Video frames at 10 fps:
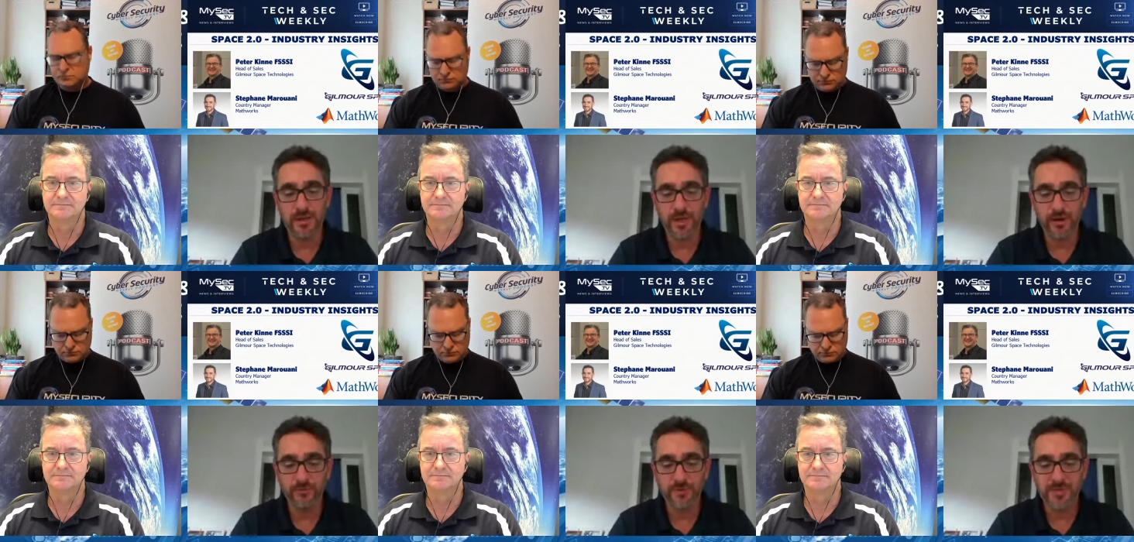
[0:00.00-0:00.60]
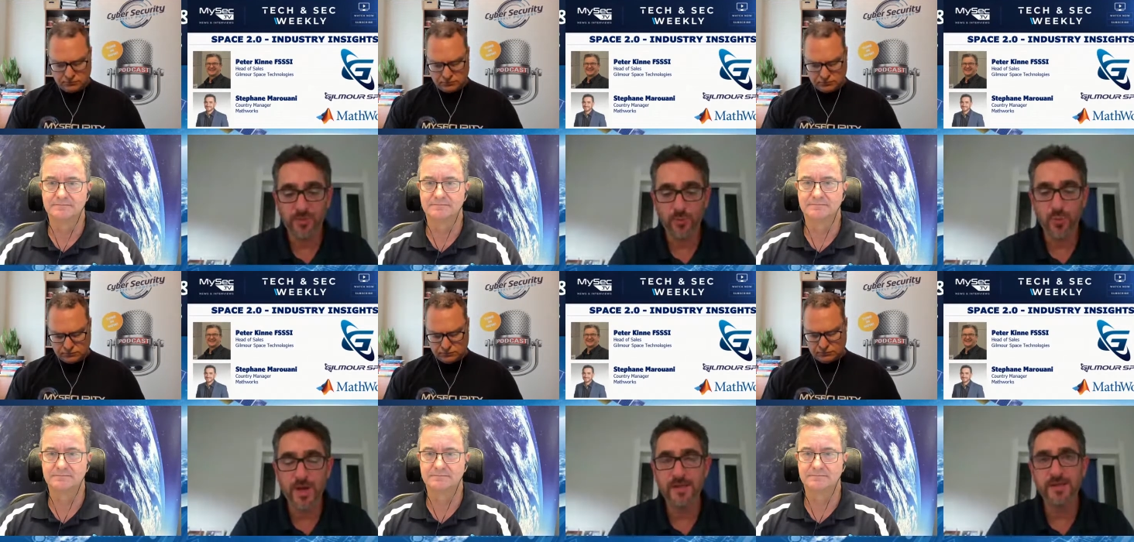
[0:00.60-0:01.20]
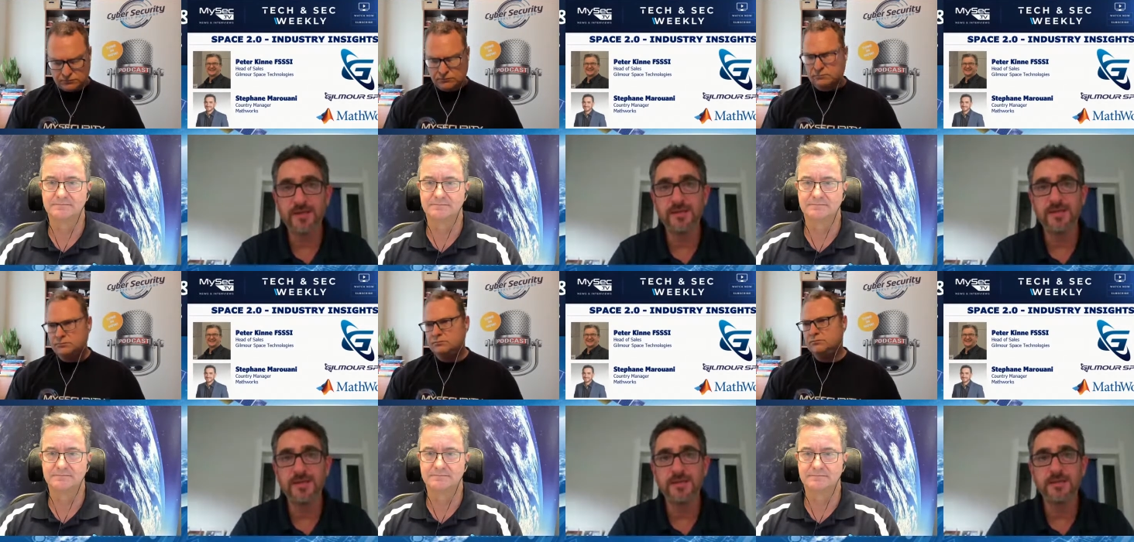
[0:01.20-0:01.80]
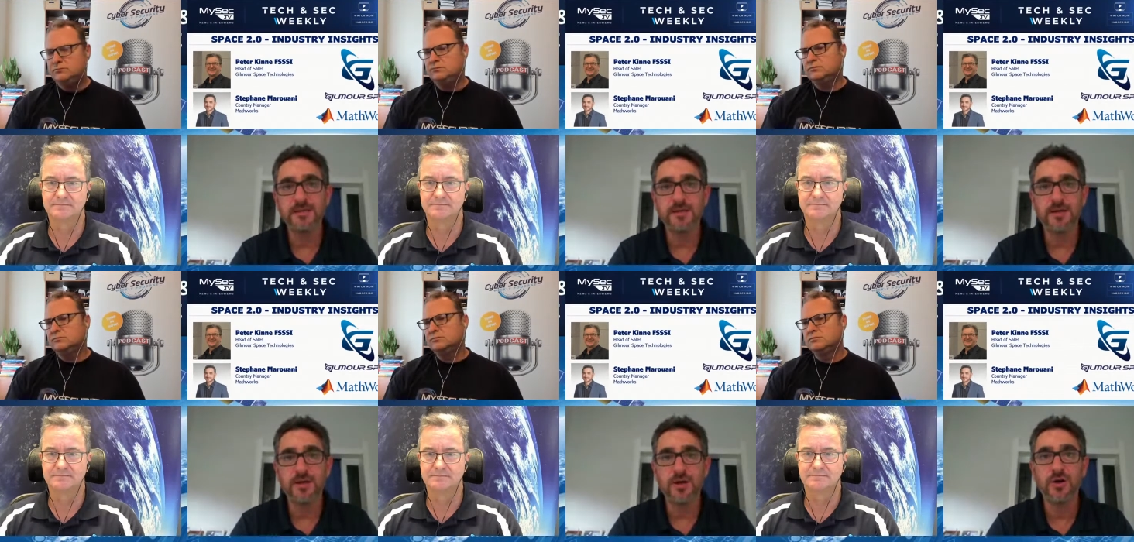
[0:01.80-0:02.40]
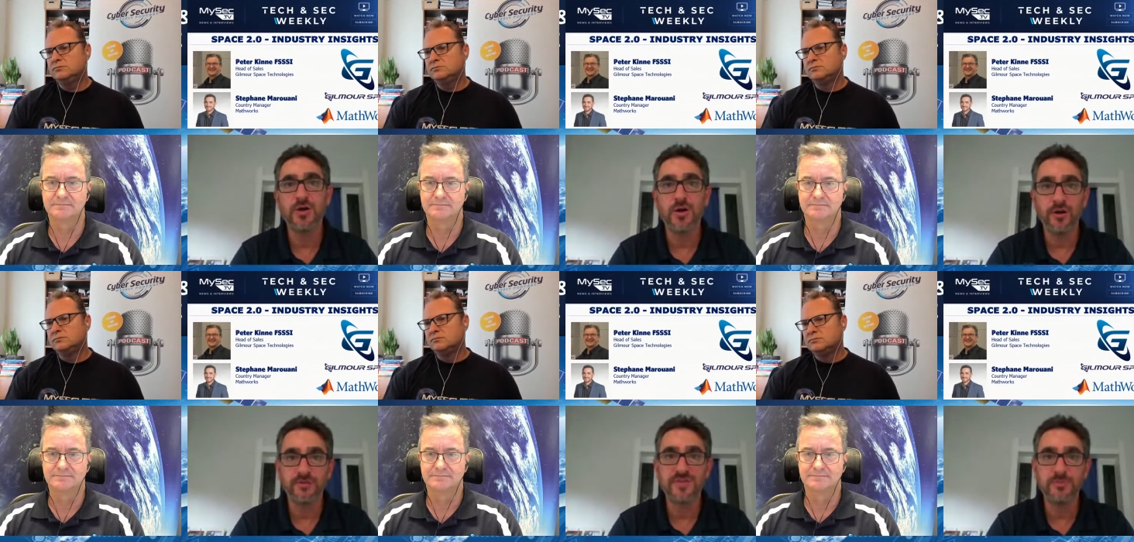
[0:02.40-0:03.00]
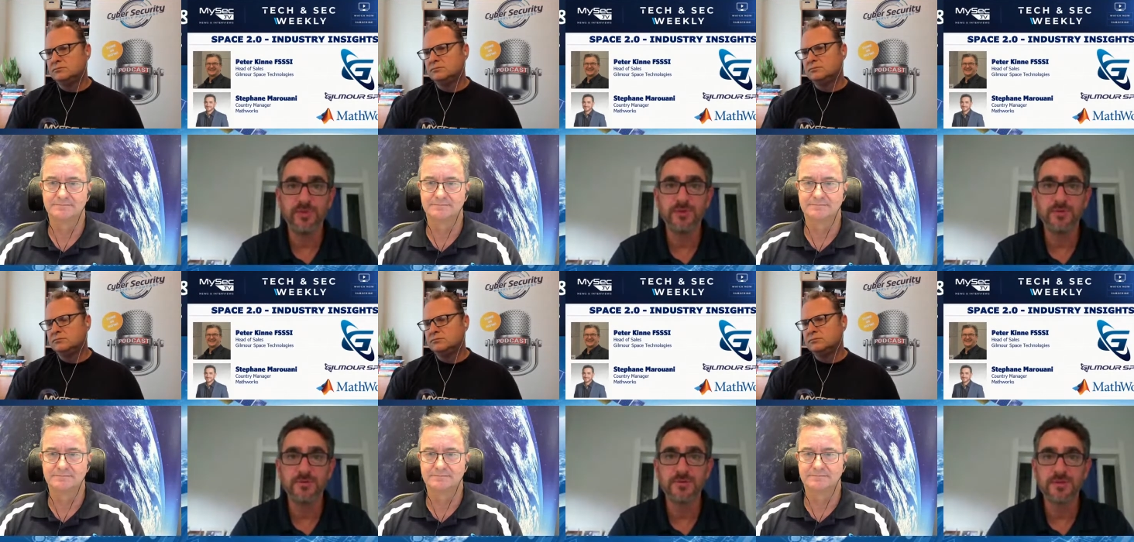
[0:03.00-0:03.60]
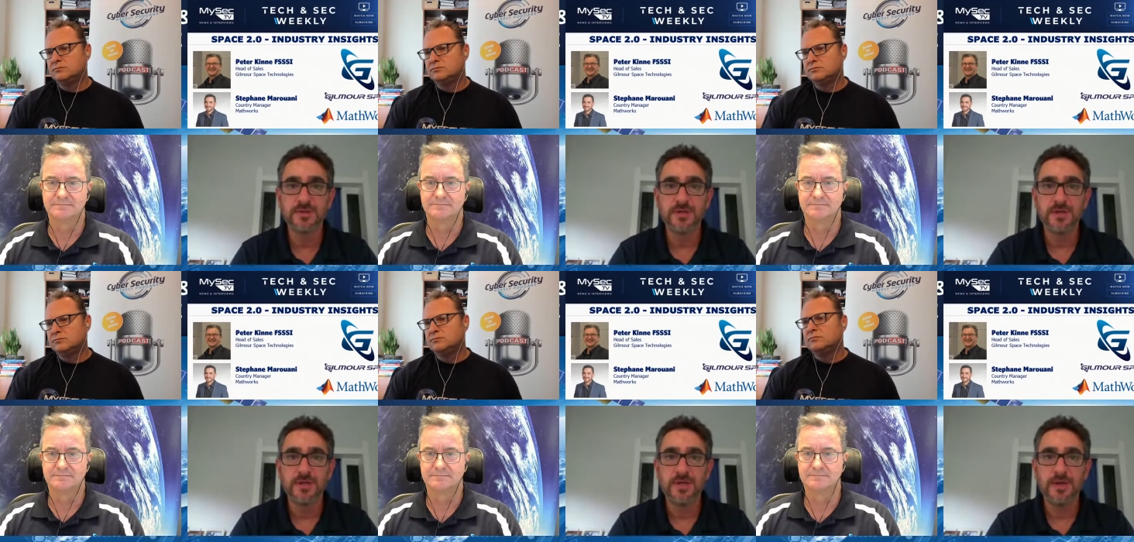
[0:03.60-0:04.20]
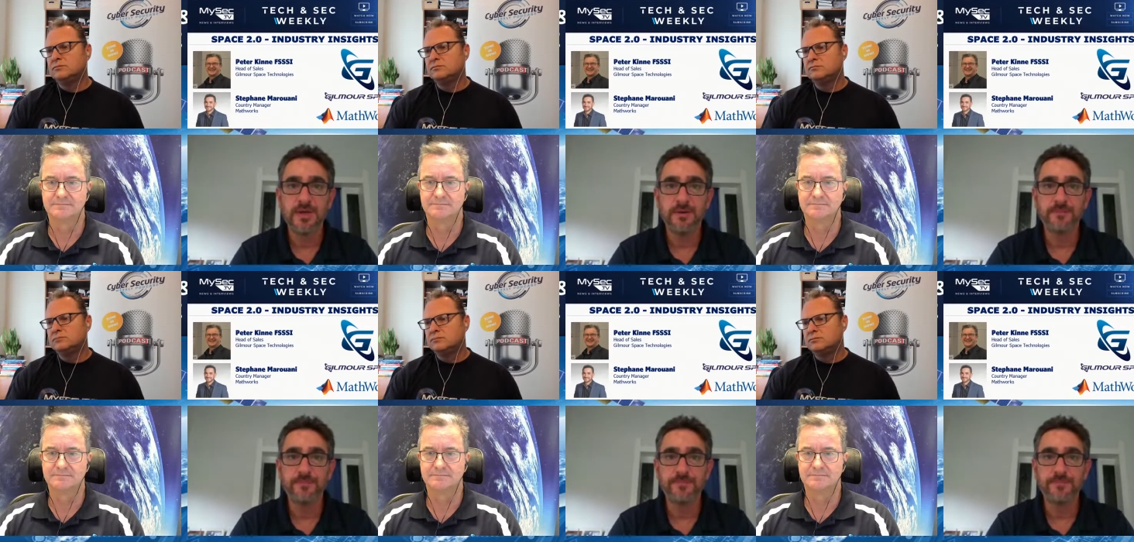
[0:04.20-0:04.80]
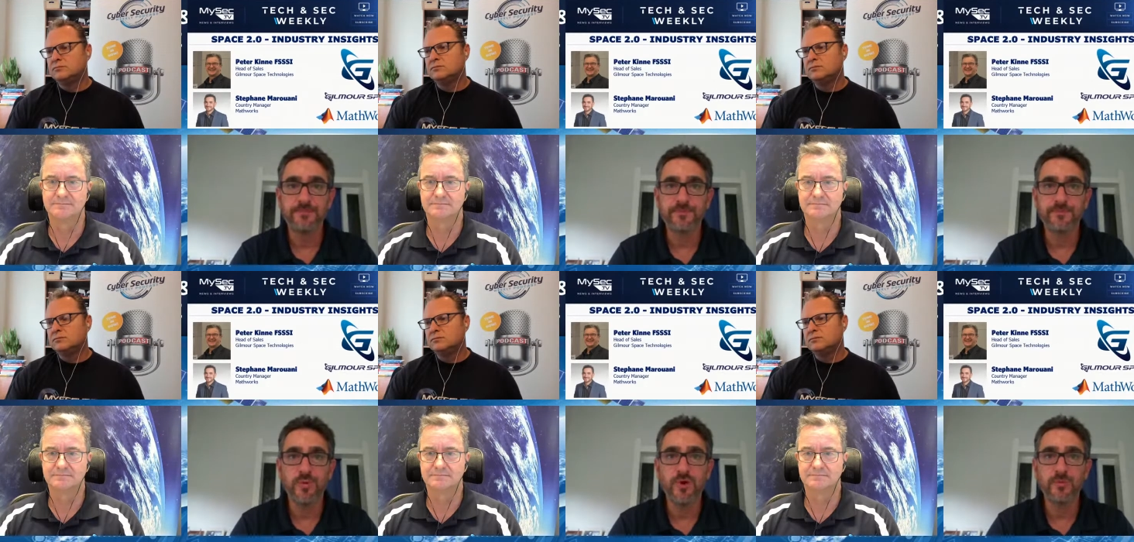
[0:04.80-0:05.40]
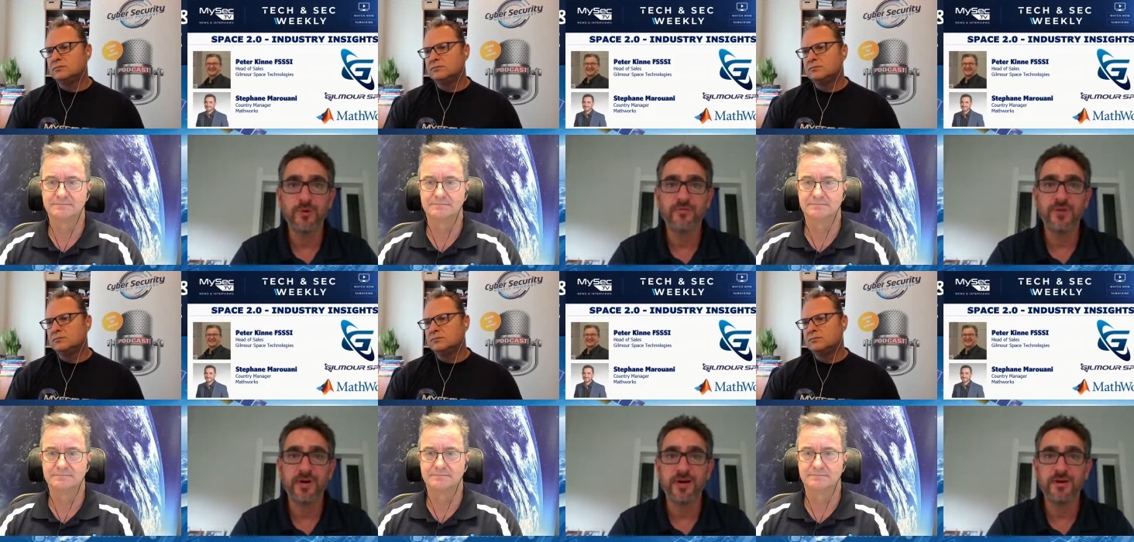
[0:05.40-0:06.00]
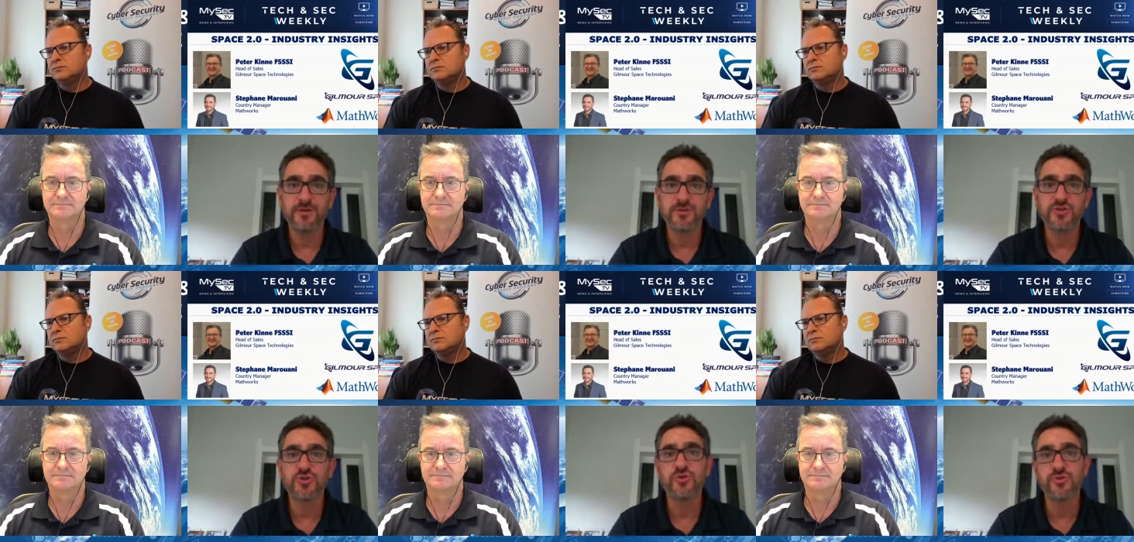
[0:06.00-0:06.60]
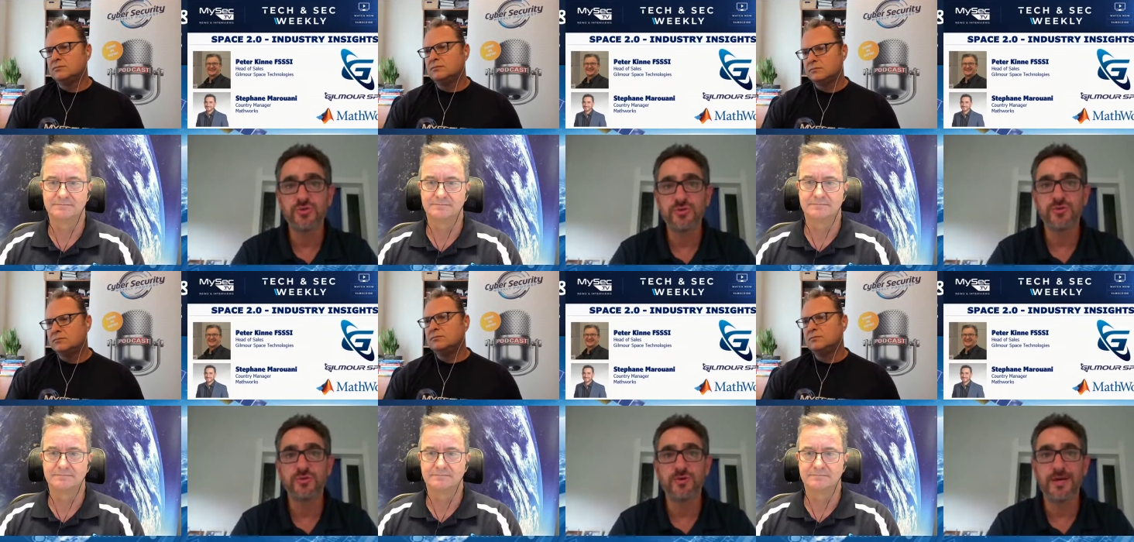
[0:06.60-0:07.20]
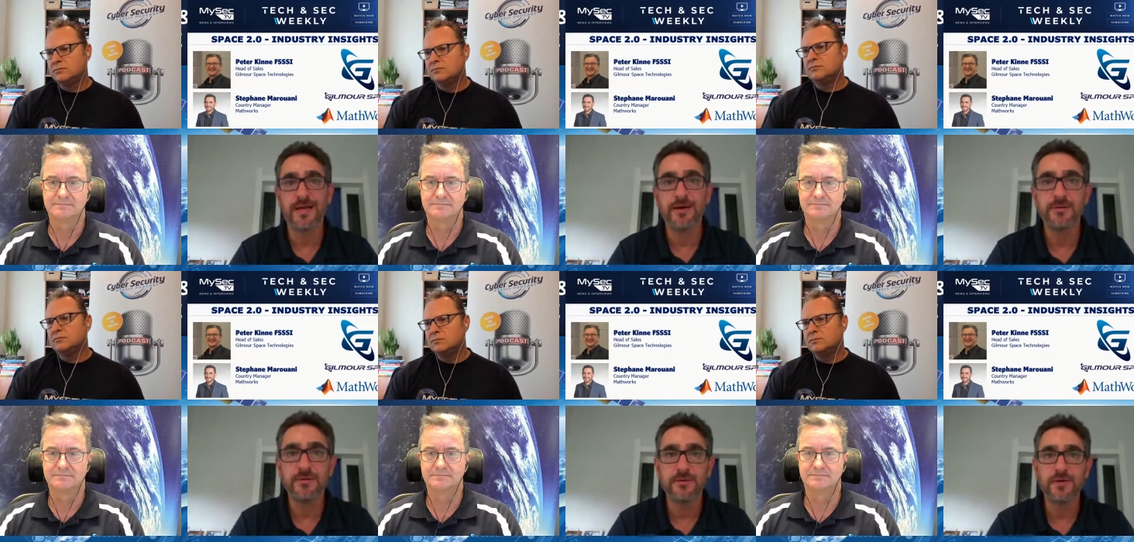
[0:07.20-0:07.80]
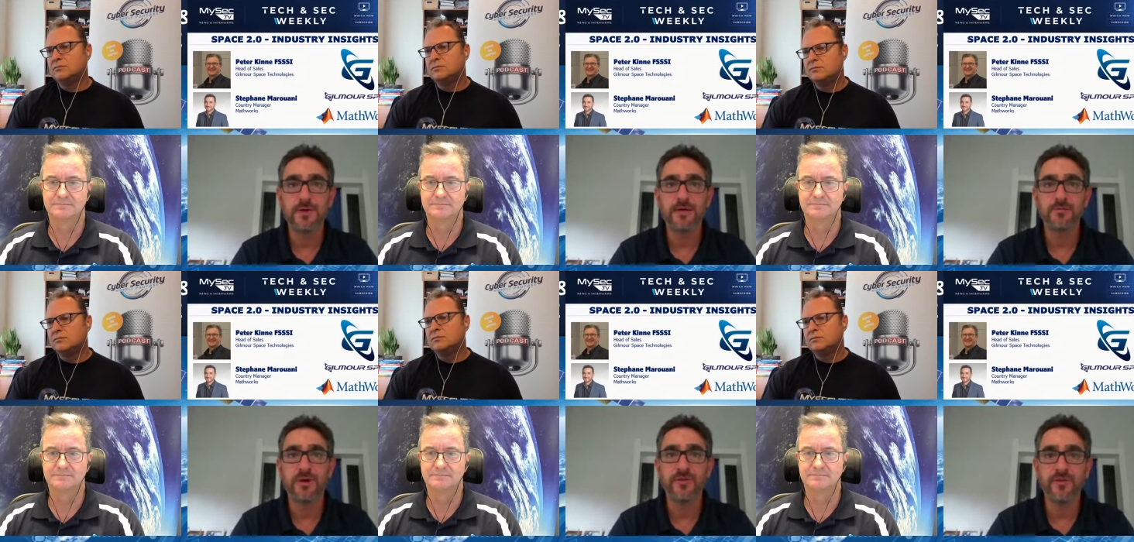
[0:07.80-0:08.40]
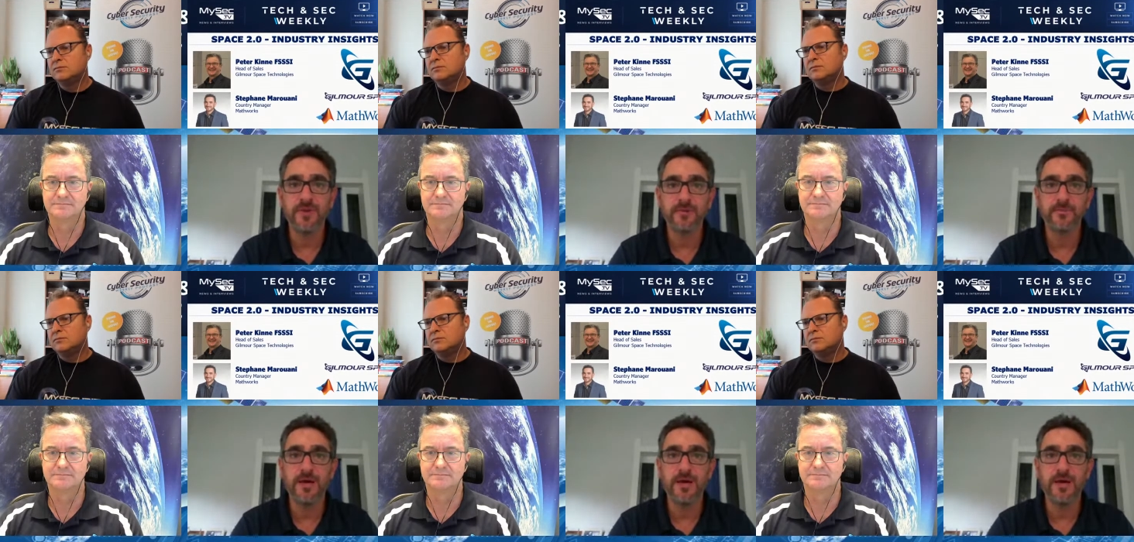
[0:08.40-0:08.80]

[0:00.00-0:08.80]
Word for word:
Speaker 1: uh, obviously, when they need a lot of CPUs, um, one of our clients choose to go to the cloud uh, rather than